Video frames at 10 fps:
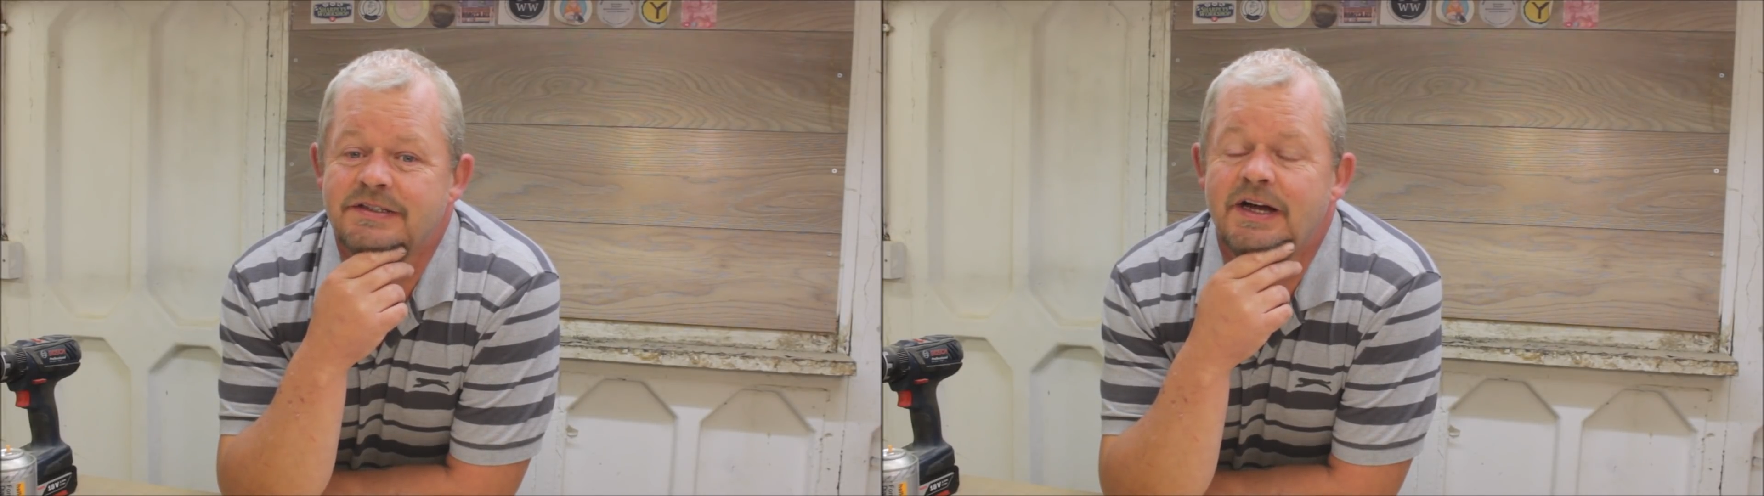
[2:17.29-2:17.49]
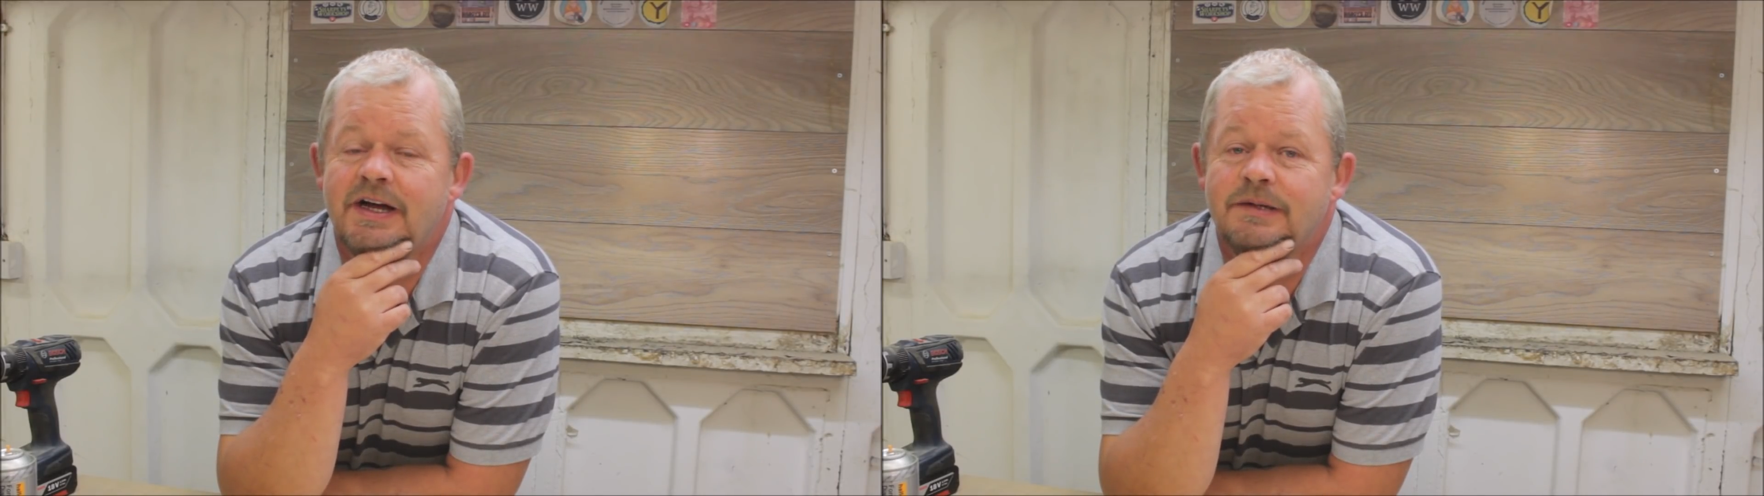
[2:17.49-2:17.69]

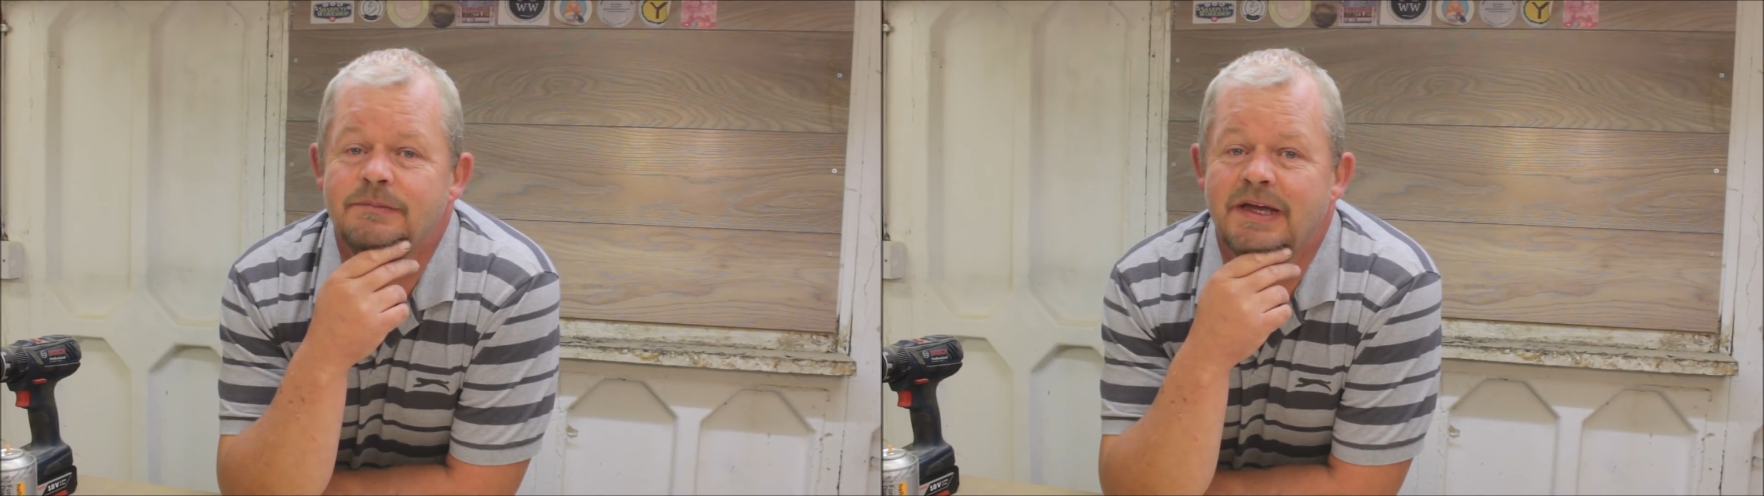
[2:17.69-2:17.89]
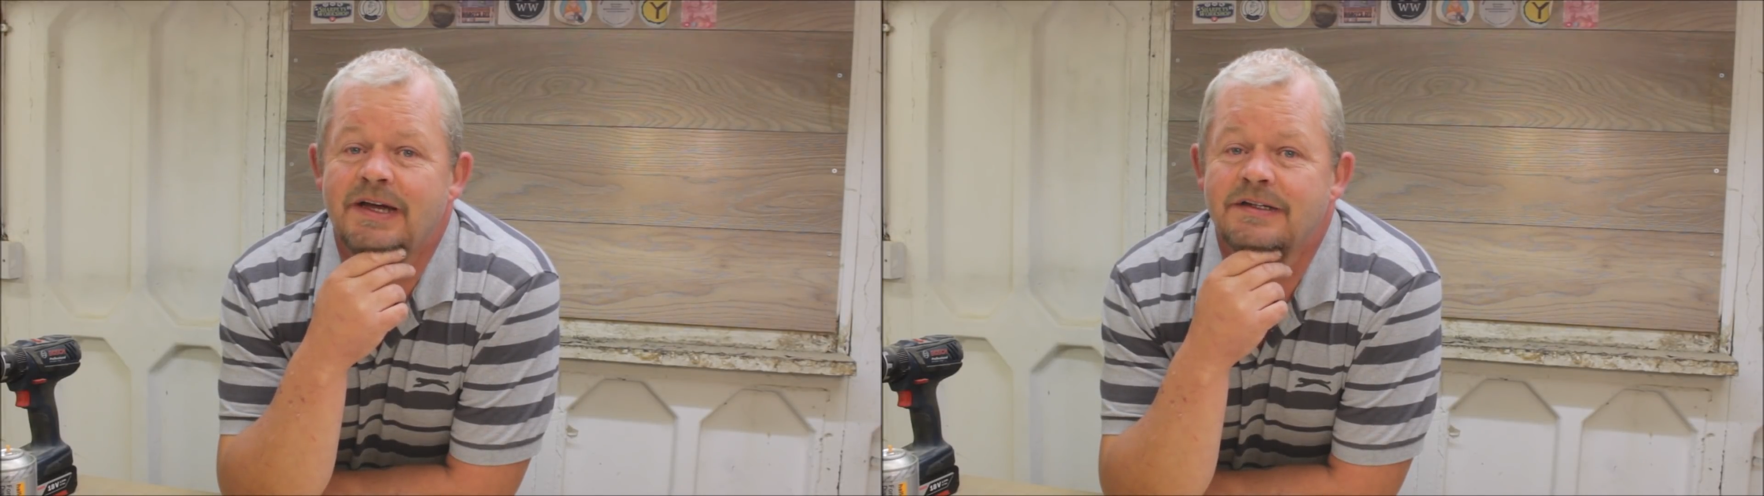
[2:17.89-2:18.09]

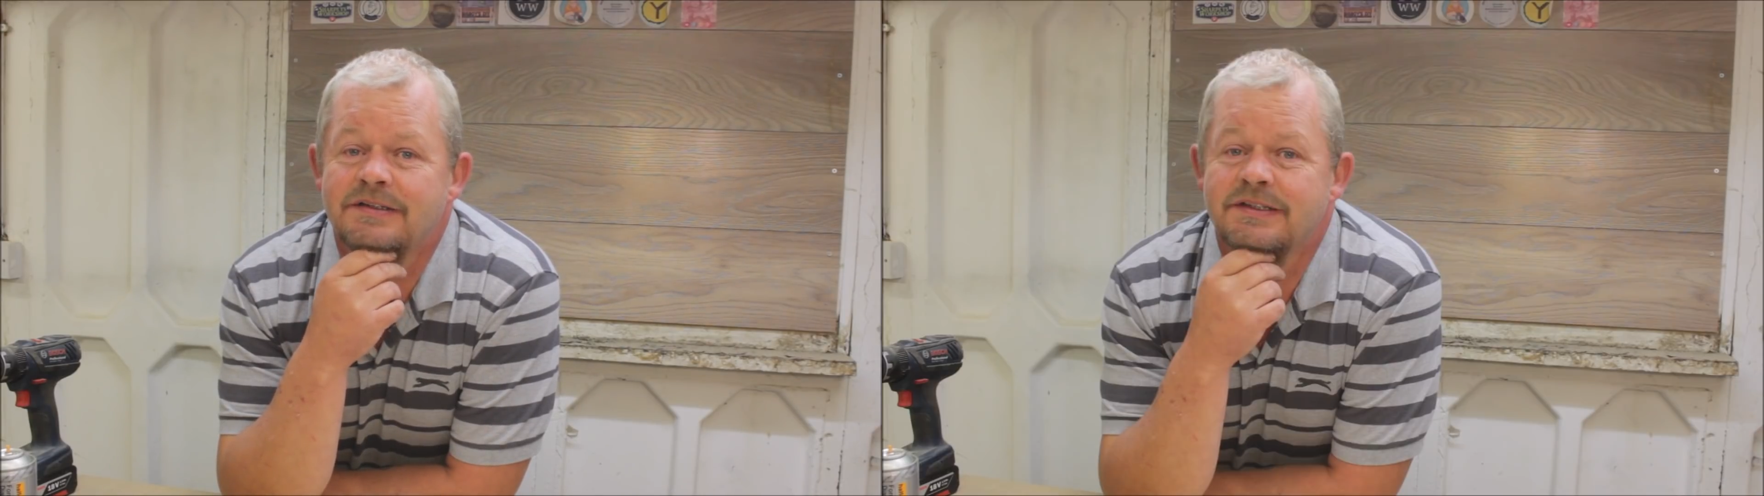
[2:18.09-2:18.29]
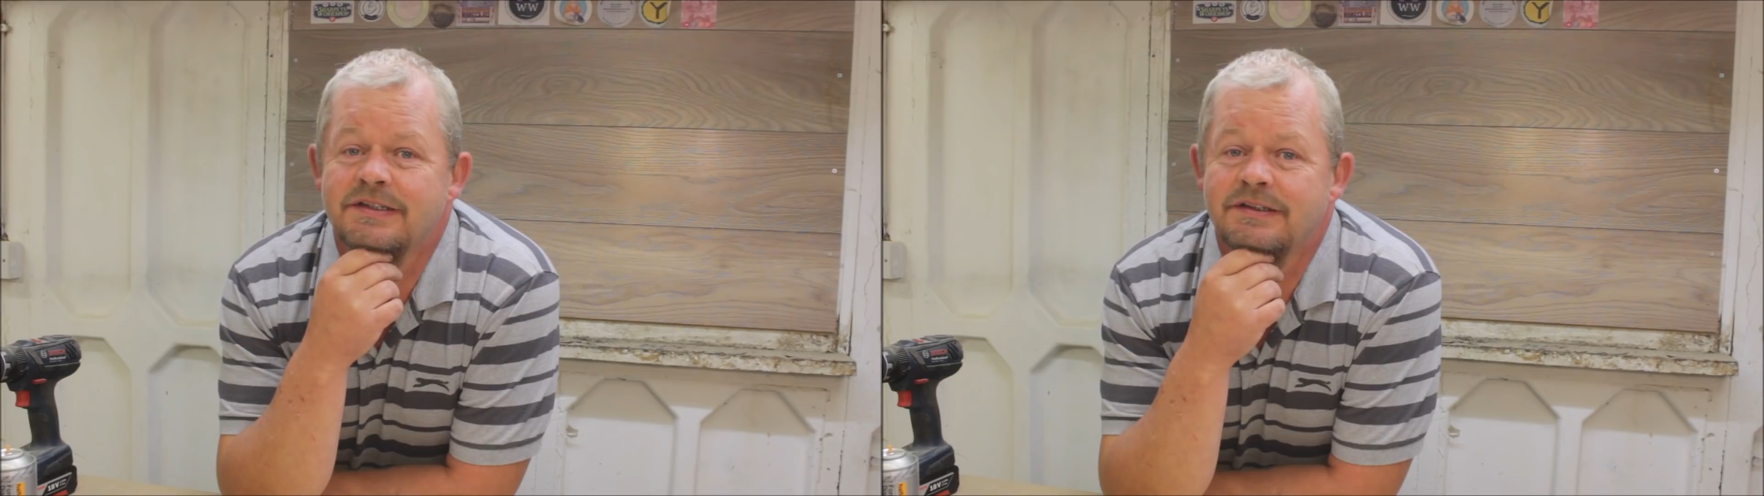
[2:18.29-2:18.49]
time now
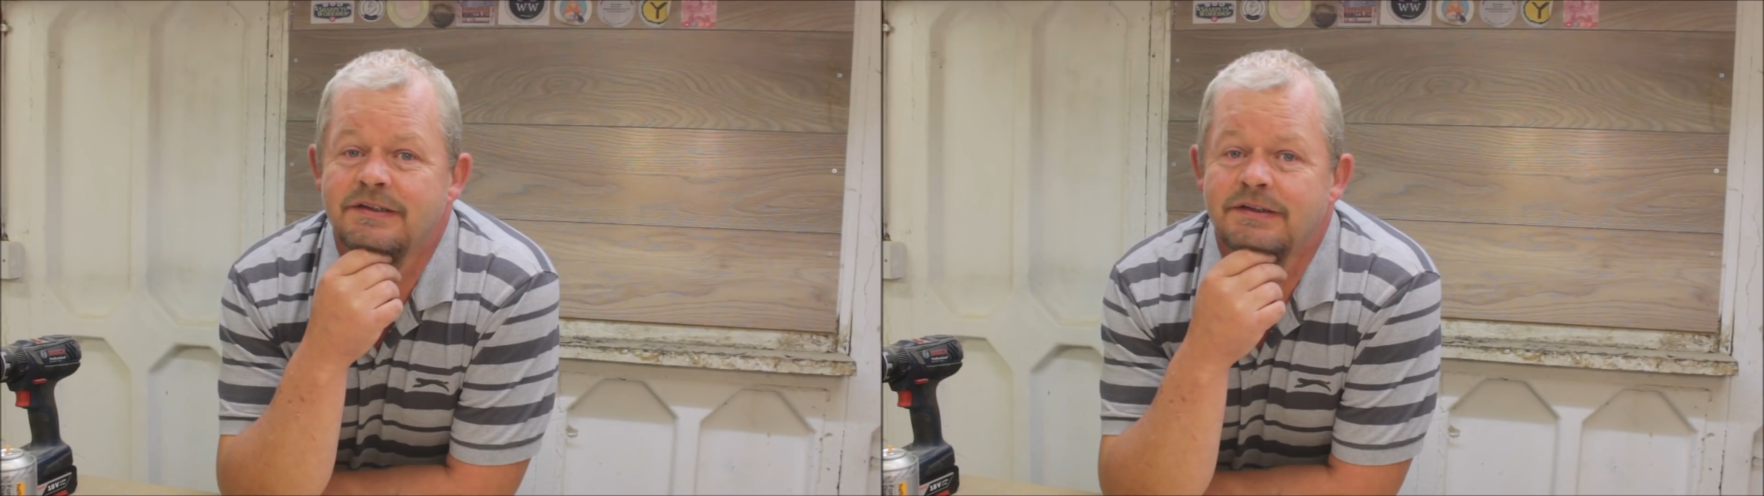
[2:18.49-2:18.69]
to,